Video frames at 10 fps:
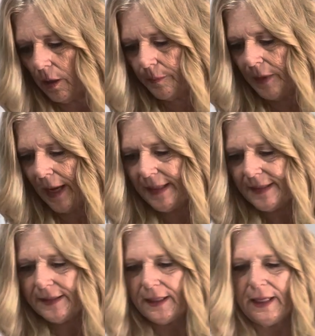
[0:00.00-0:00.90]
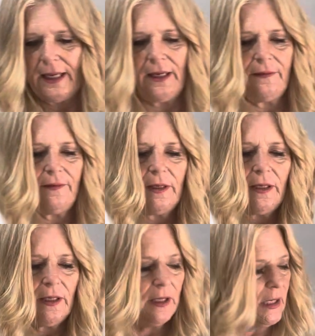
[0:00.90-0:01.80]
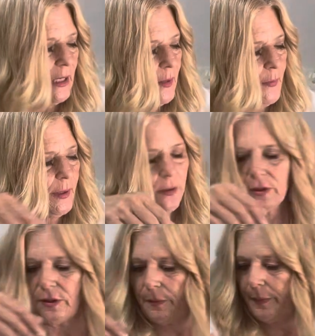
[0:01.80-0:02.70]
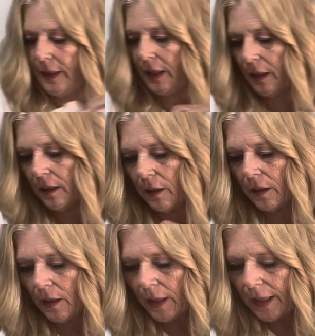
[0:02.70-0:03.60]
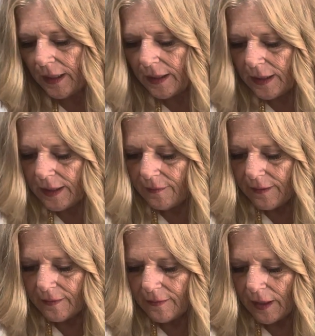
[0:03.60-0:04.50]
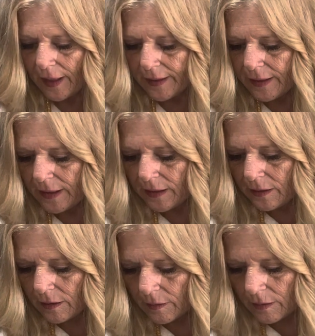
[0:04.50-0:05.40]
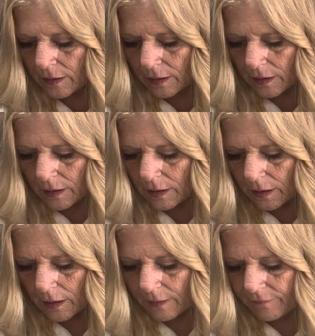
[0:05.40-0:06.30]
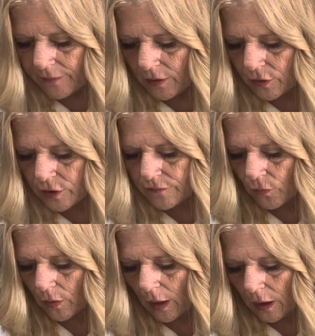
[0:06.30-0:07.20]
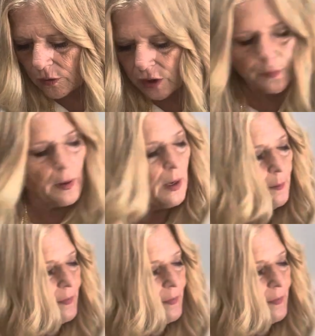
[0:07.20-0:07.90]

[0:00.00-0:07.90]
nice and even. And it appears to be. And anything that I need fillers for, I'll just pop